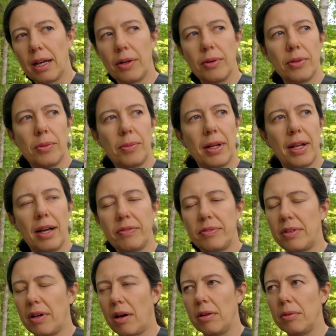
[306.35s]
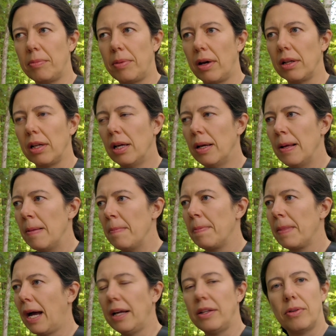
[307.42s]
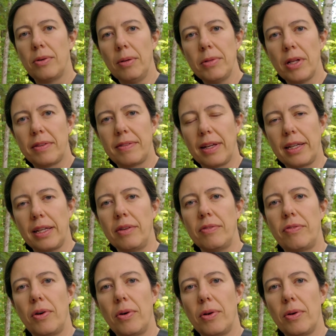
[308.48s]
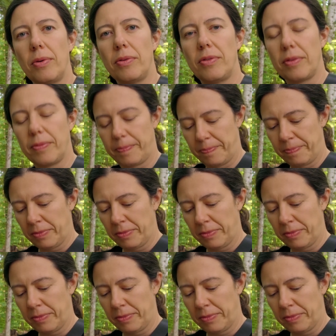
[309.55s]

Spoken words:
I don't know what I've done, but I know I'm not taking photos.